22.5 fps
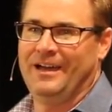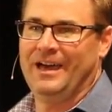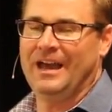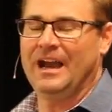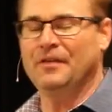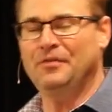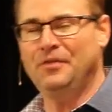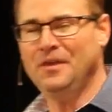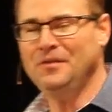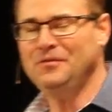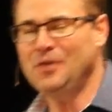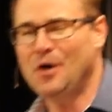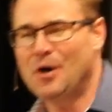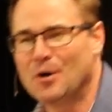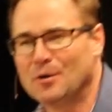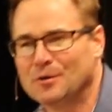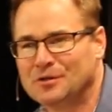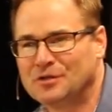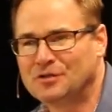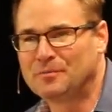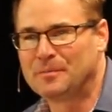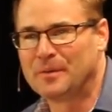And I think the
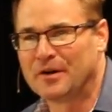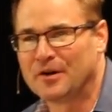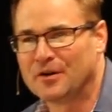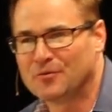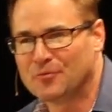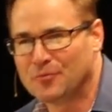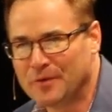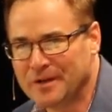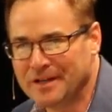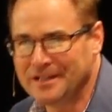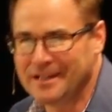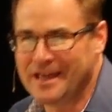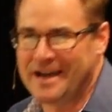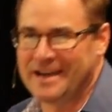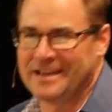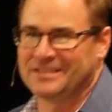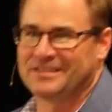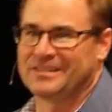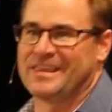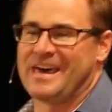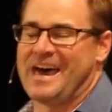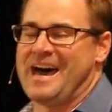Holy Spirit
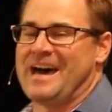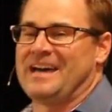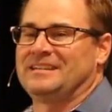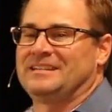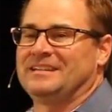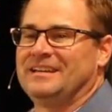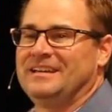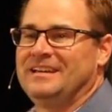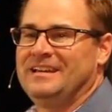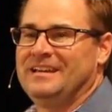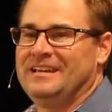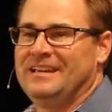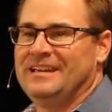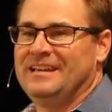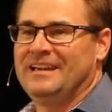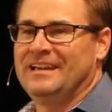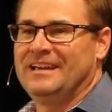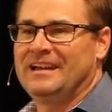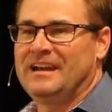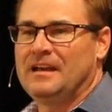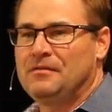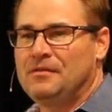realized that.
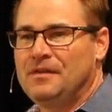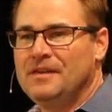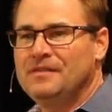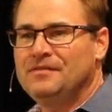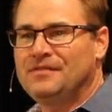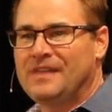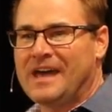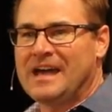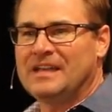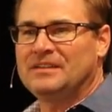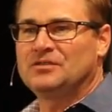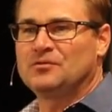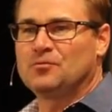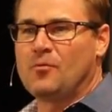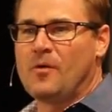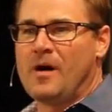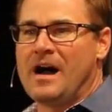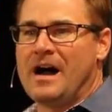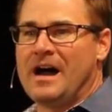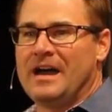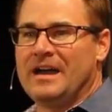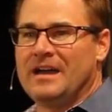And I think that's
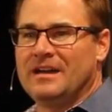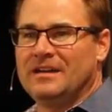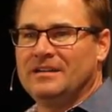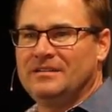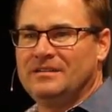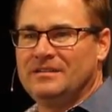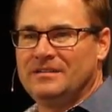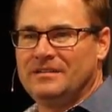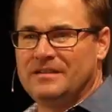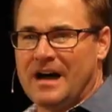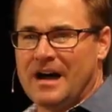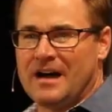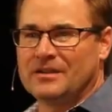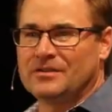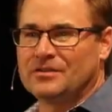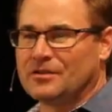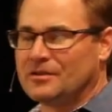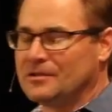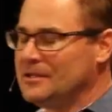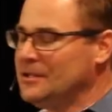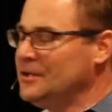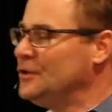why
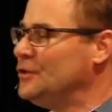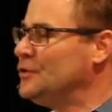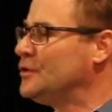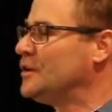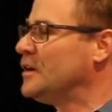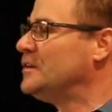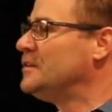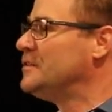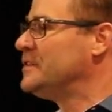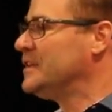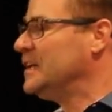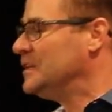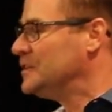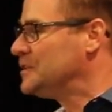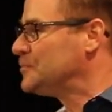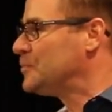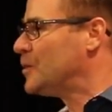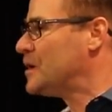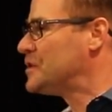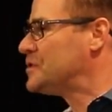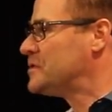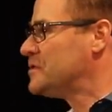Dr. Luke, under the
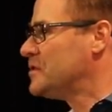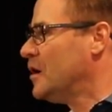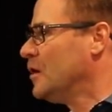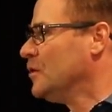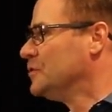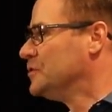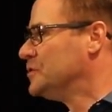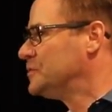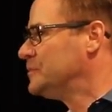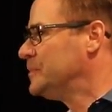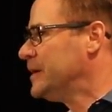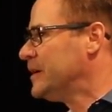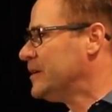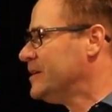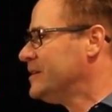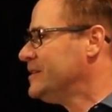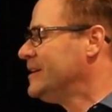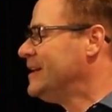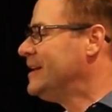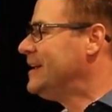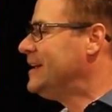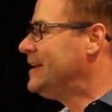inspiration of the Holy
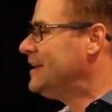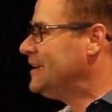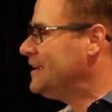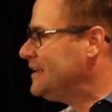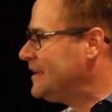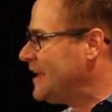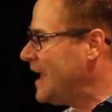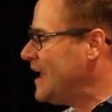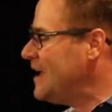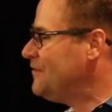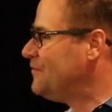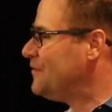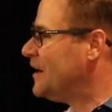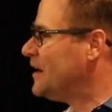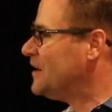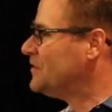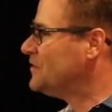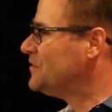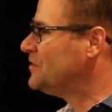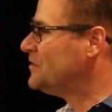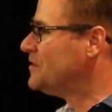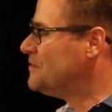Spirit, gave
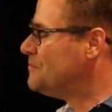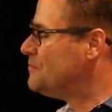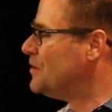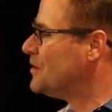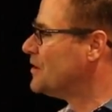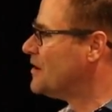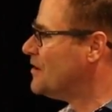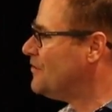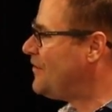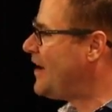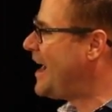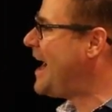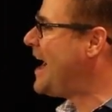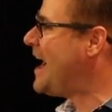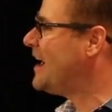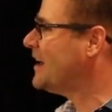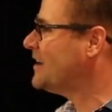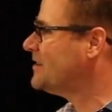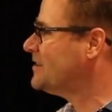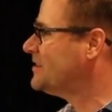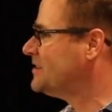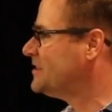us the book of
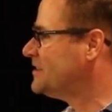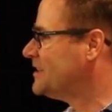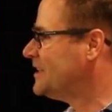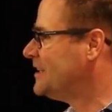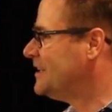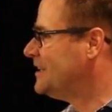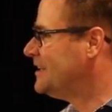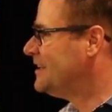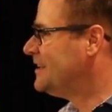Acts.